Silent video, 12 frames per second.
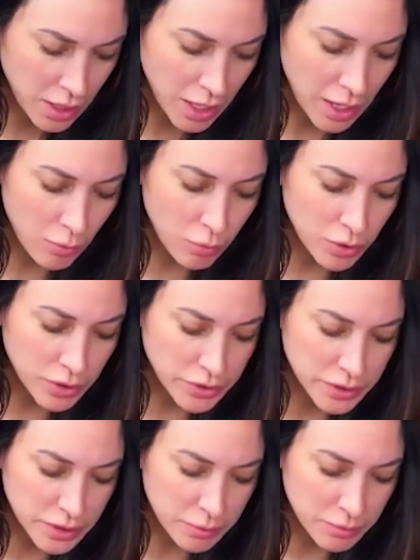And what are
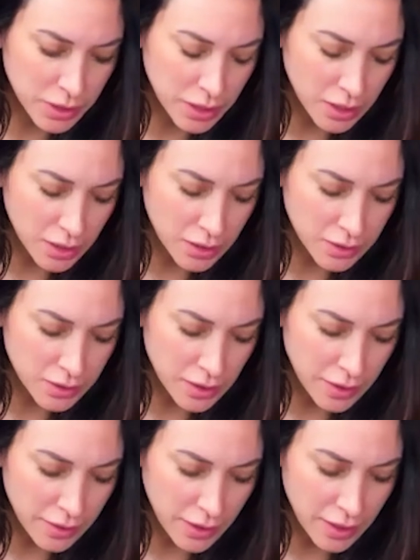some things
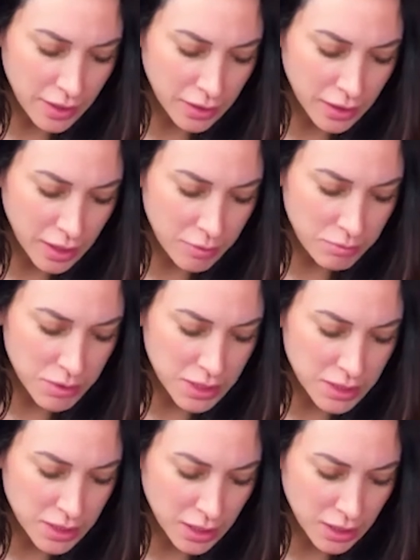that can be
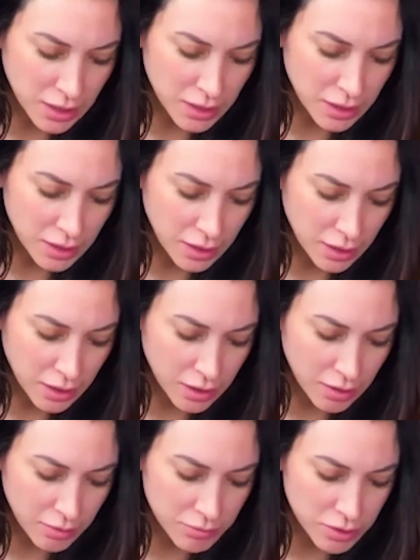done
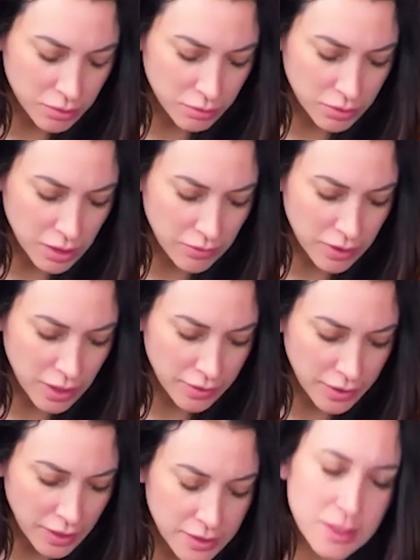to alleviate
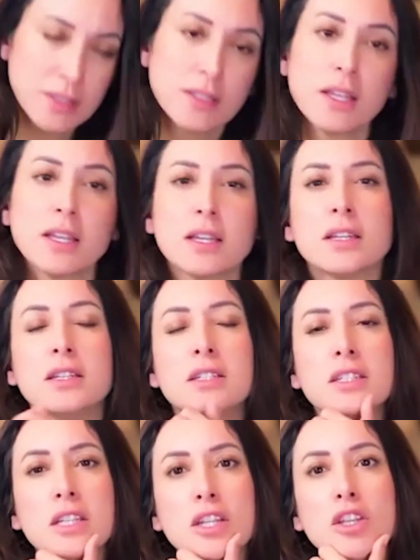that? Is this like a
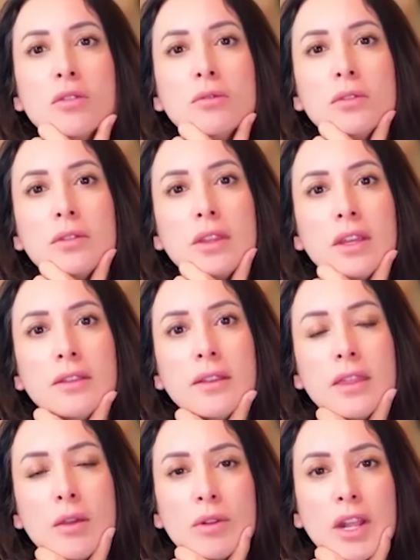continual thing that
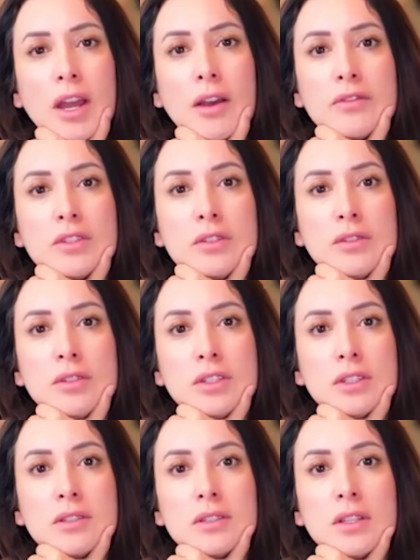they would have to
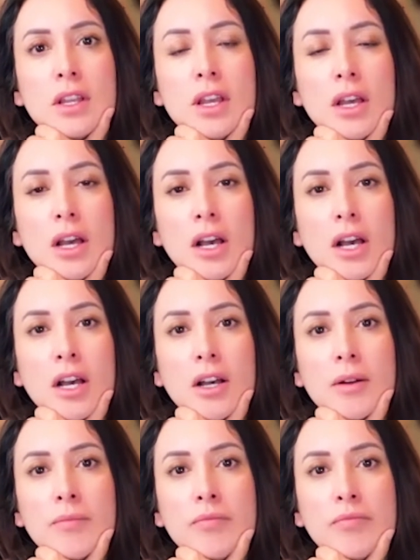just,
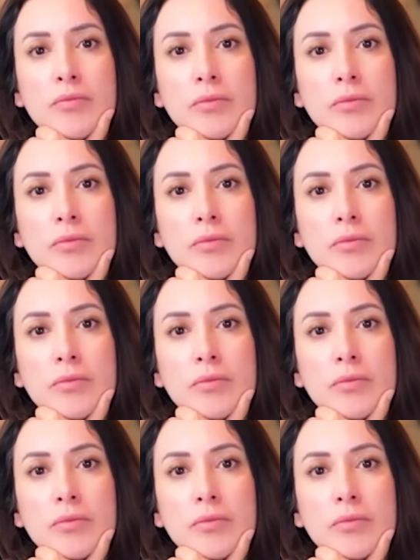um,